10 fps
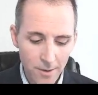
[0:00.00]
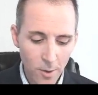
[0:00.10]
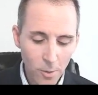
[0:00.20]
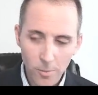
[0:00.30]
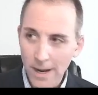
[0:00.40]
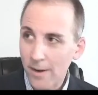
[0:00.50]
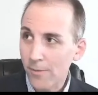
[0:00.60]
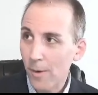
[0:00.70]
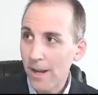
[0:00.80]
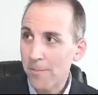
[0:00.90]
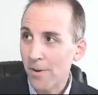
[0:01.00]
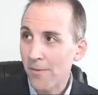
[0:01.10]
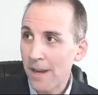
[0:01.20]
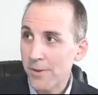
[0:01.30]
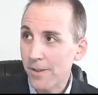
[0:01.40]
our whole right-of-way
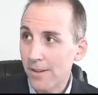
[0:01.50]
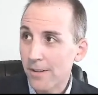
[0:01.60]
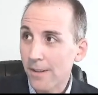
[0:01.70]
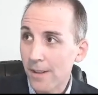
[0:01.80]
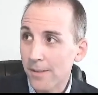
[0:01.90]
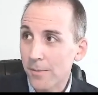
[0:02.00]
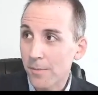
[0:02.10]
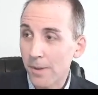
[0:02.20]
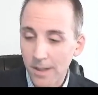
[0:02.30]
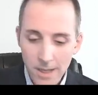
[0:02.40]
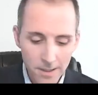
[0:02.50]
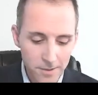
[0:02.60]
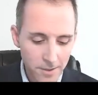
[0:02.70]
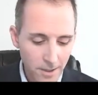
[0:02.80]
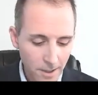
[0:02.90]
profession is what it
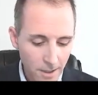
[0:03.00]
is